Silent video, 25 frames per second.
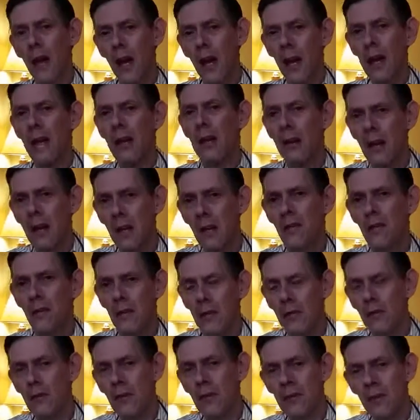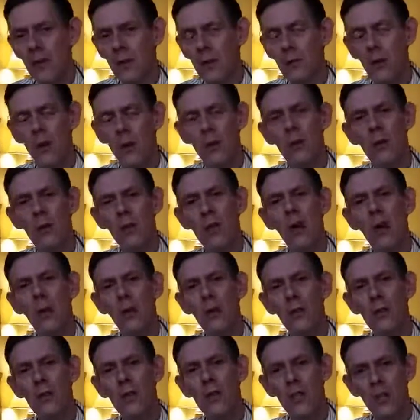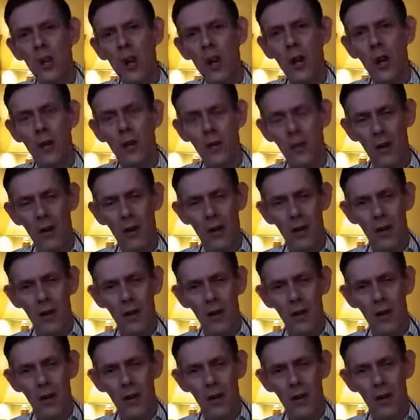and give it to somebody. You cannot share